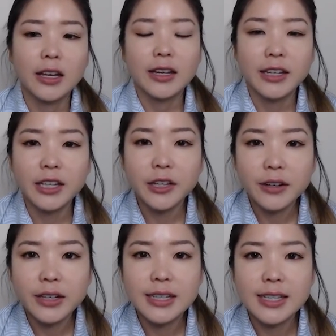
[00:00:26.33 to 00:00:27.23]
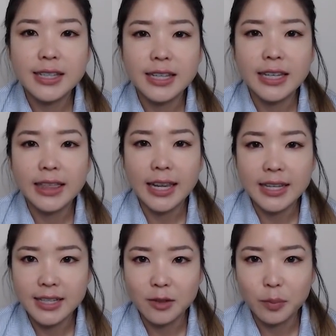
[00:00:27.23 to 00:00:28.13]
Here is the
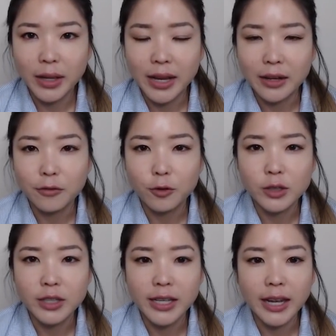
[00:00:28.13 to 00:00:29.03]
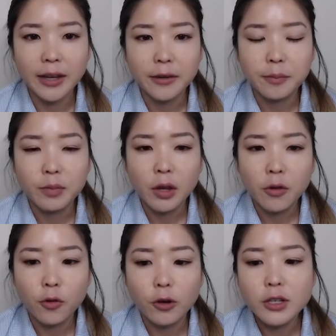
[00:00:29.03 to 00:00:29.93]
lesson plan for today.
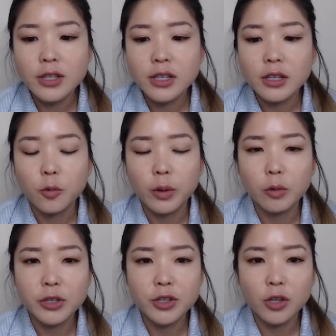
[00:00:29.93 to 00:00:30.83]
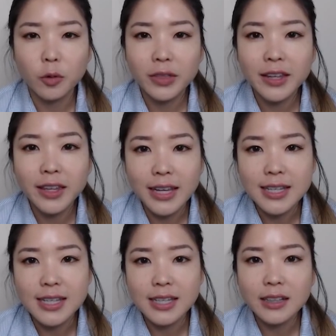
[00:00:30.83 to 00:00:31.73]
First, we will start with the
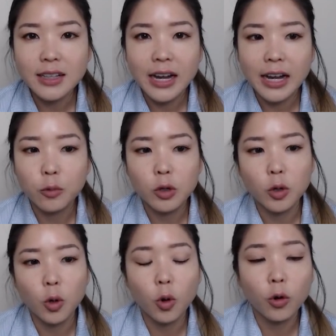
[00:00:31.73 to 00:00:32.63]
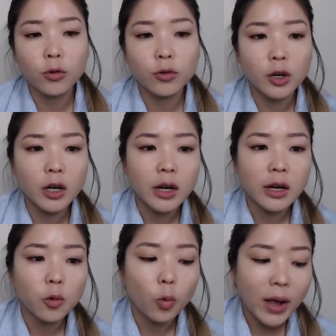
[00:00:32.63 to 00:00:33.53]
lesson. I will go over
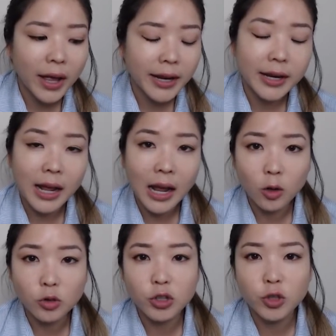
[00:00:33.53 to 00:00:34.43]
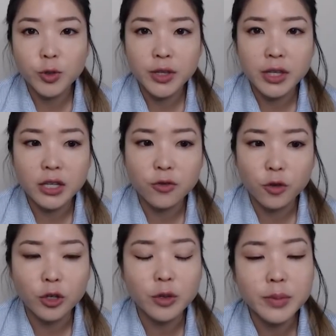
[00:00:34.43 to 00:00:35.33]
when and how to use these
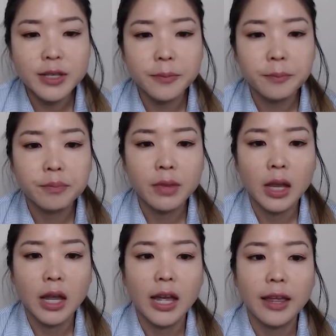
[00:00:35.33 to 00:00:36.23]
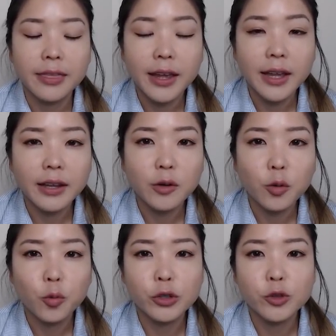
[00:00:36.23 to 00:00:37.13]
verbs. And then
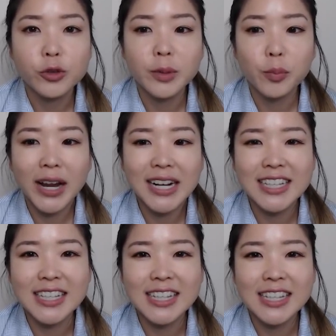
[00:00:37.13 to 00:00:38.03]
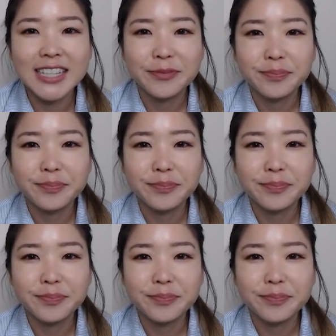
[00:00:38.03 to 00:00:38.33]
we'll do some practice.